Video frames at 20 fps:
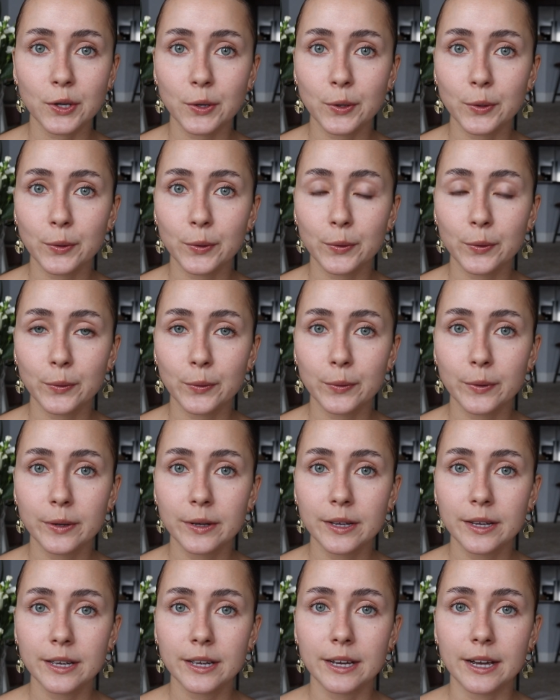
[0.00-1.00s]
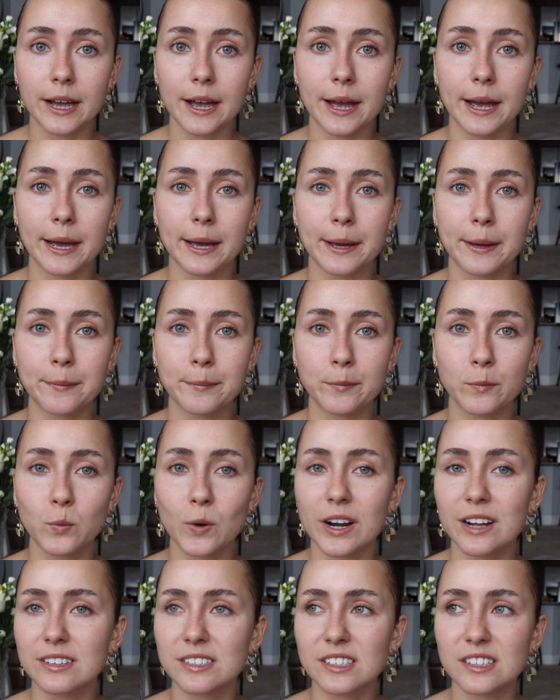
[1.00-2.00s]
You, um,
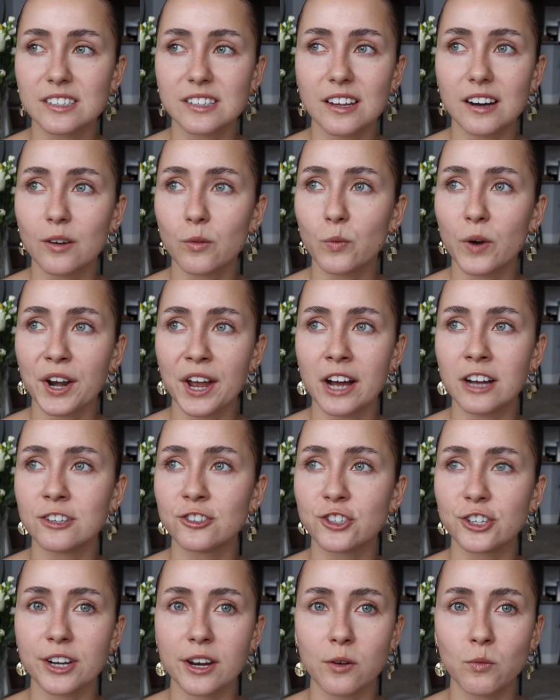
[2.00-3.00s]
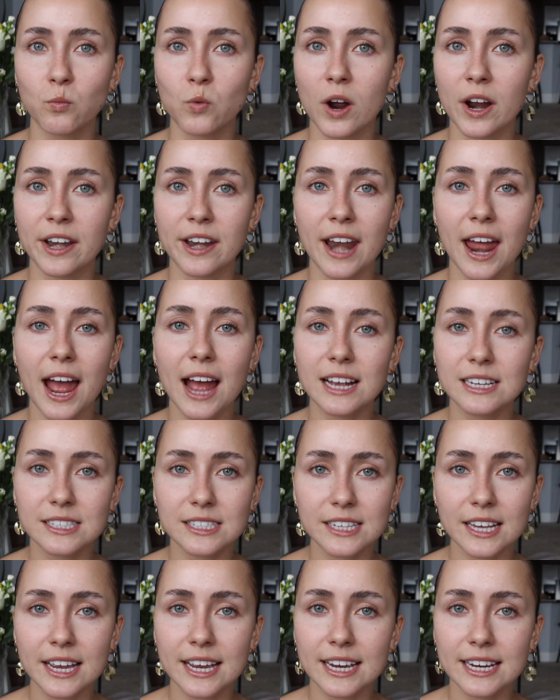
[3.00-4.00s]
what else is there? one hundred and one
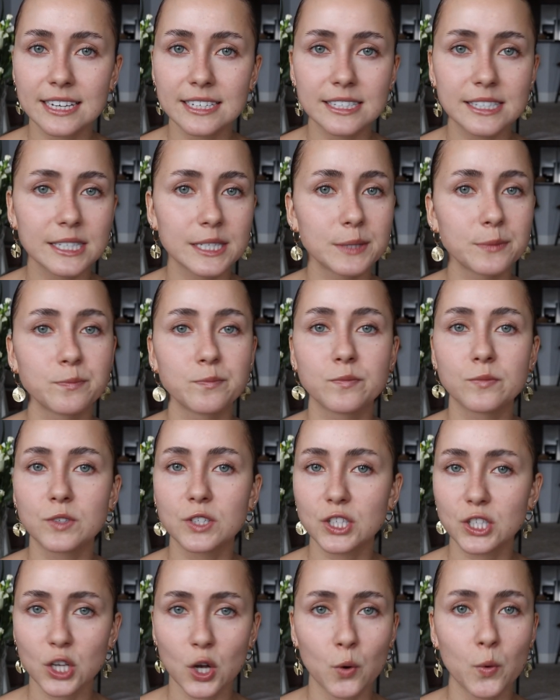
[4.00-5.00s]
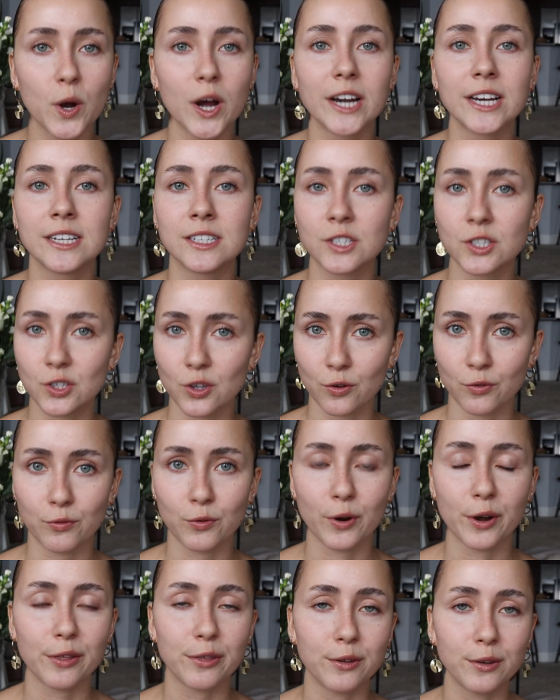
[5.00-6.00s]
Essays, so on and so
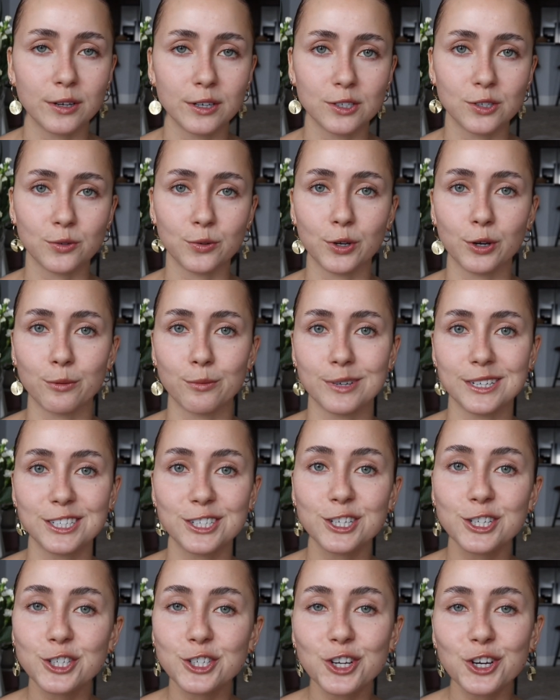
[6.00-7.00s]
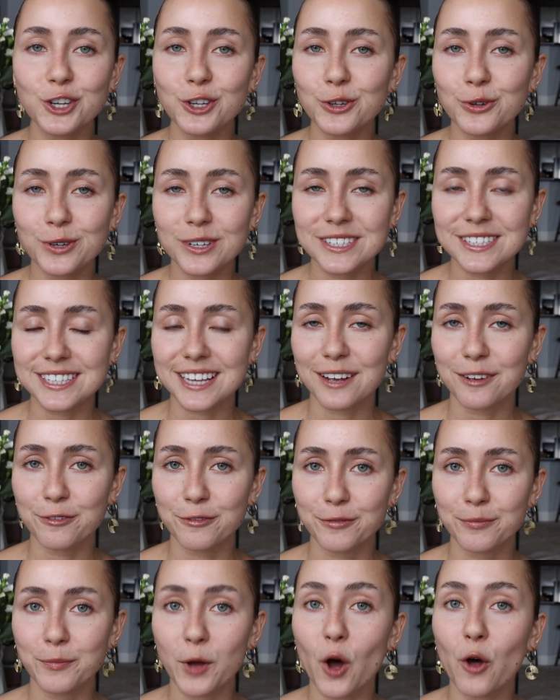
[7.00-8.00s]
forth. You could do your research
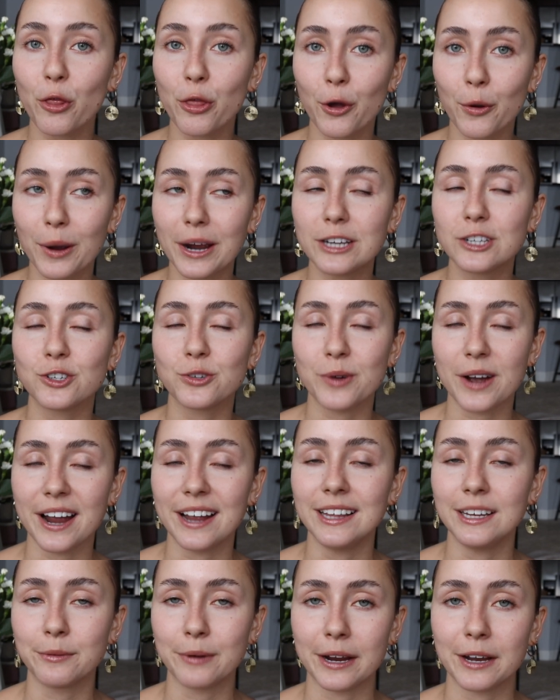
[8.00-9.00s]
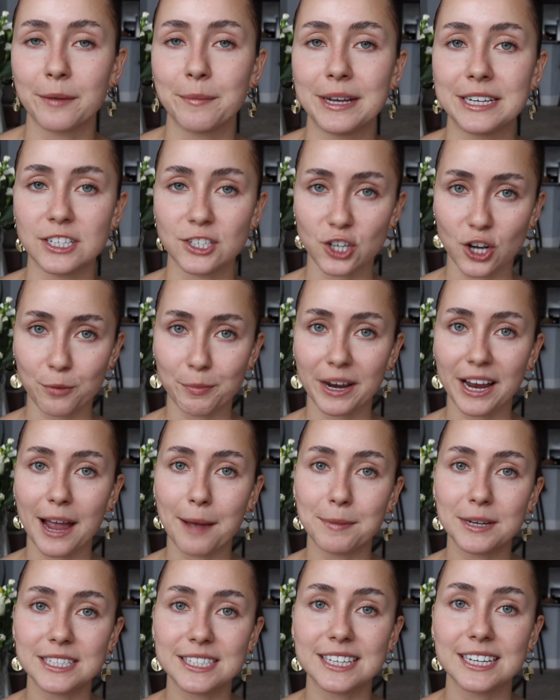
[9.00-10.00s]
yourself. Although I do highly recommend Atomic
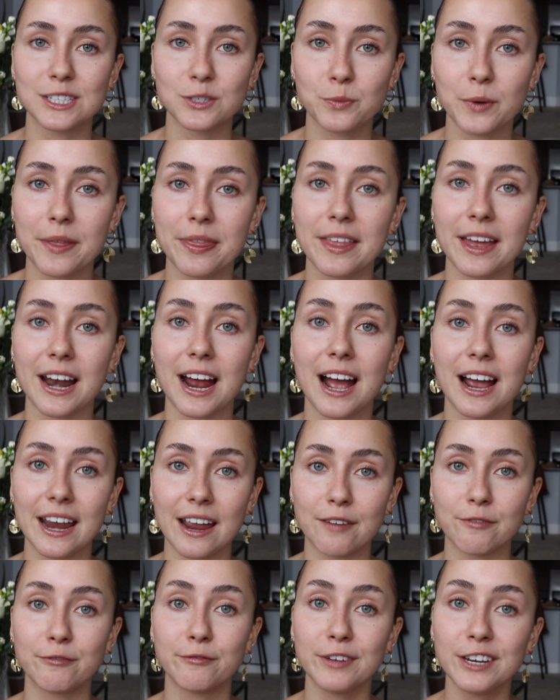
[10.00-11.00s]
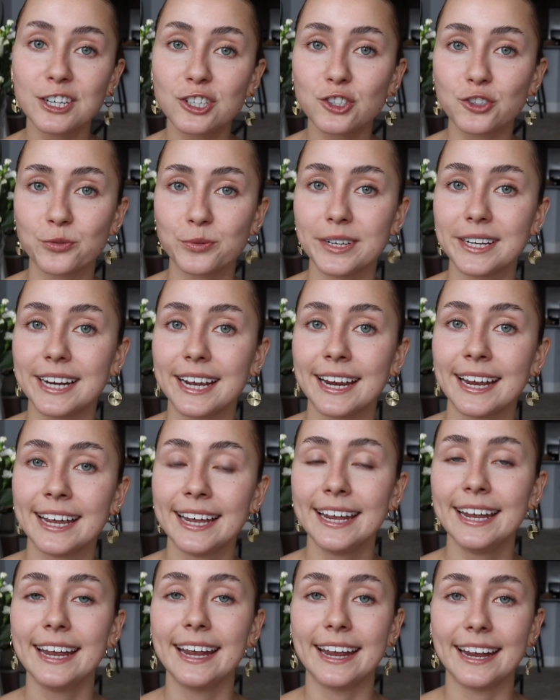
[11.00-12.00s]
Habits. That's one that I have finished reading
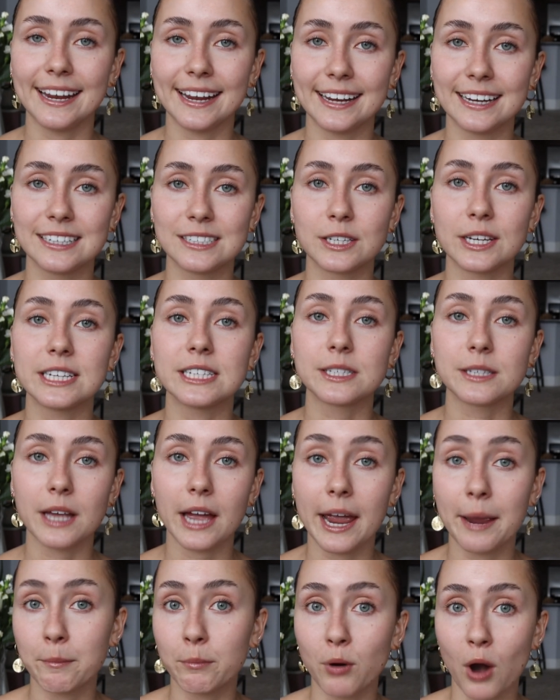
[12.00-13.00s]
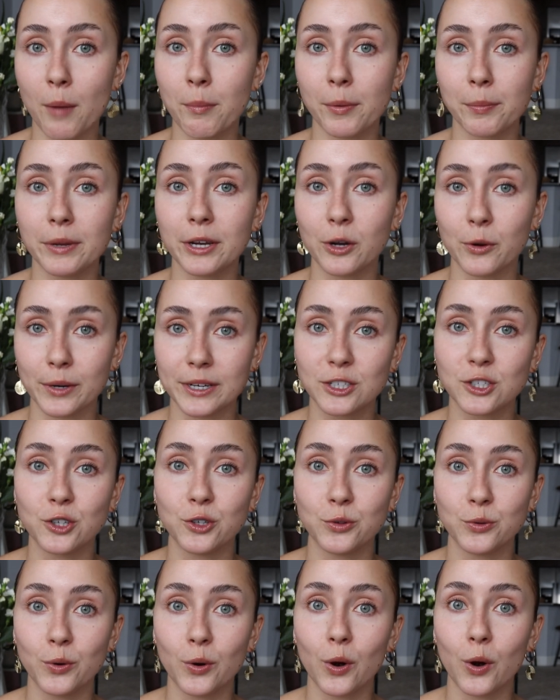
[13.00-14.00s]
and is am probably going
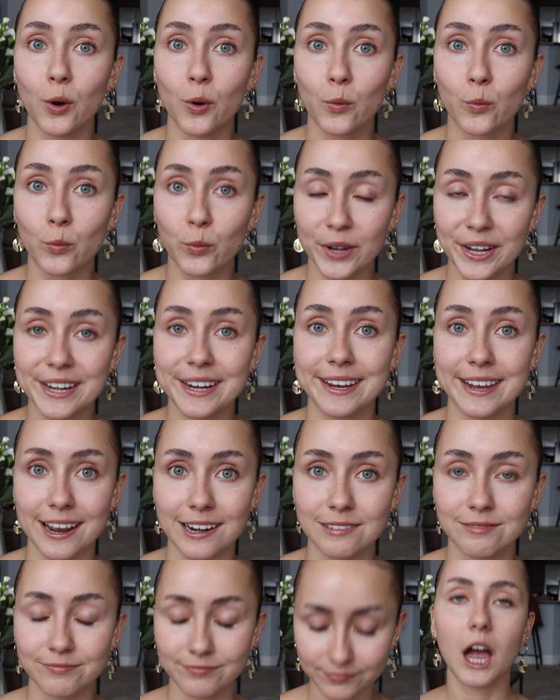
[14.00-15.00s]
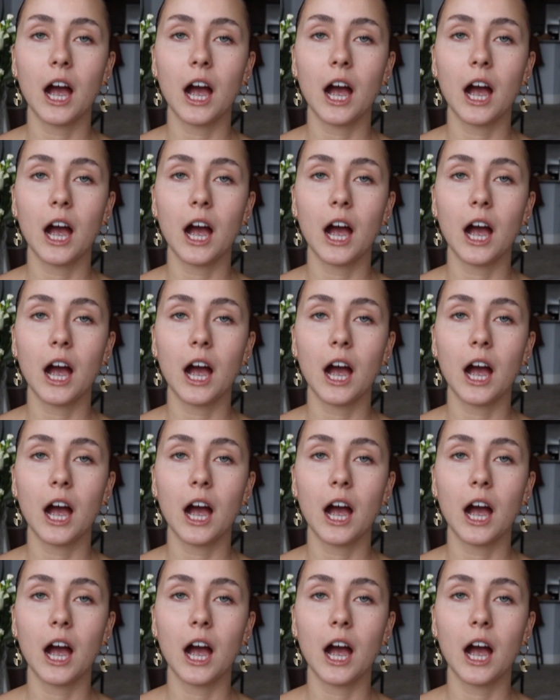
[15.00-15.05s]
to read again.